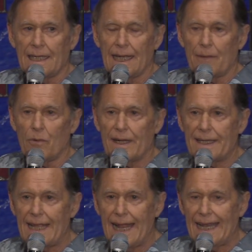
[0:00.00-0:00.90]
And
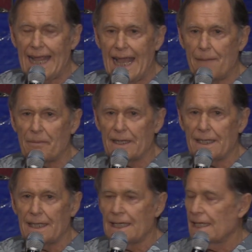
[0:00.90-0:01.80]
when that
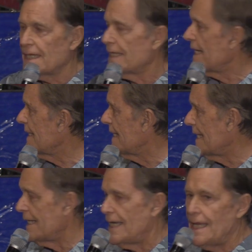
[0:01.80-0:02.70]
happened, they
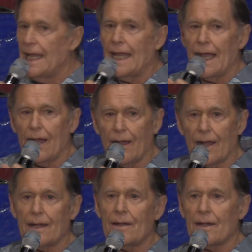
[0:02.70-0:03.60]
then
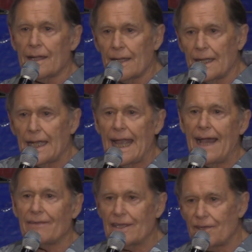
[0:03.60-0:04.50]
are
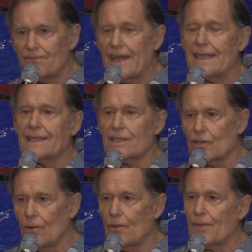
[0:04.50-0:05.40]
having to fight this
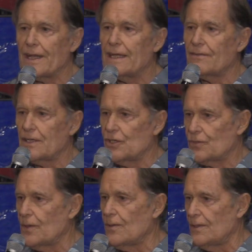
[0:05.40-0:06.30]
whole thing of
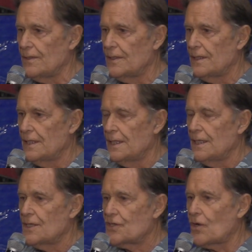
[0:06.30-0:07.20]
control.
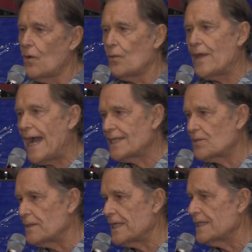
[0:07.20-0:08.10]
So
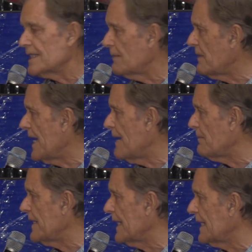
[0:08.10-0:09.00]
that's what ends up
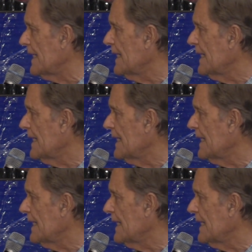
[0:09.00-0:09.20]
happening.